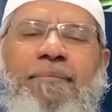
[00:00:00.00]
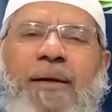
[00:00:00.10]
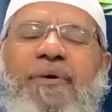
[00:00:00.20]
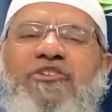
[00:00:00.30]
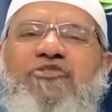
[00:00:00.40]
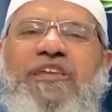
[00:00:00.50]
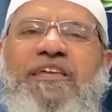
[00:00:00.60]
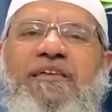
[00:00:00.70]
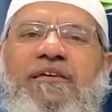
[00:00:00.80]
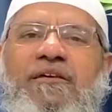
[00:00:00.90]
by
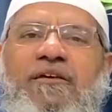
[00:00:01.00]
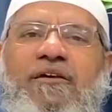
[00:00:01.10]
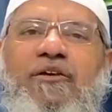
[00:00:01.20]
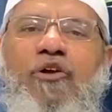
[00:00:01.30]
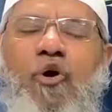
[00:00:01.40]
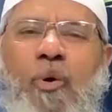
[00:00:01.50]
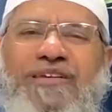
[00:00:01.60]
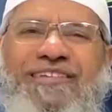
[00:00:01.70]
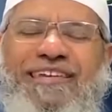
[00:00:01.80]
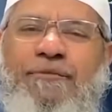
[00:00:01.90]
mentioning your
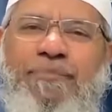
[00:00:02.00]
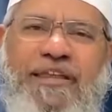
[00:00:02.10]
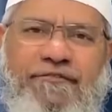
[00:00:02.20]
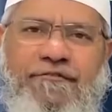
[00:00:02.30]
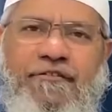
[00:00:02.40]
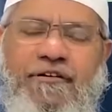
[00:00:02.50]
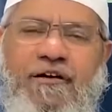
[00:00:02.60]
question in brief,